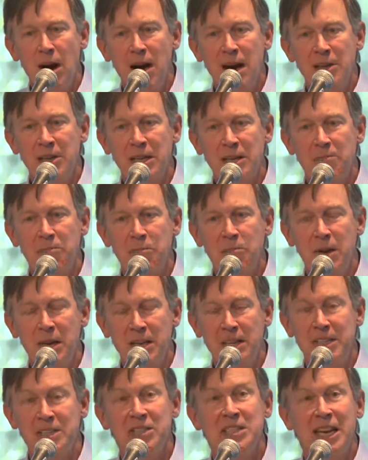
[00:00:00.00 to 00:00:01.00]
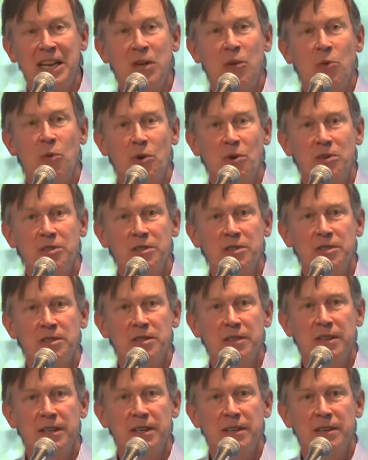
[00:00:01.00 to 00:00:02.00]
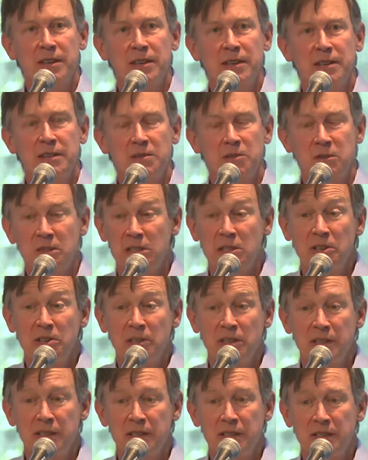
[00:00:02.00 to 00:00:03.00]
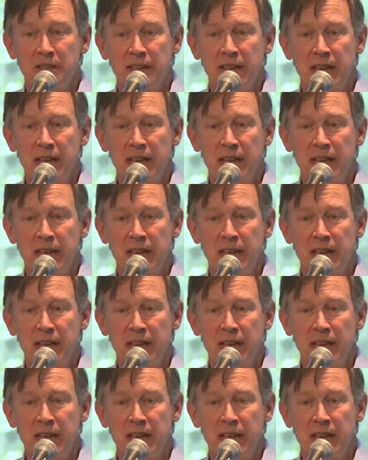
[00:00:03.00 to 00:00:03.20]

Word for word: I think it is getting worse, clearly.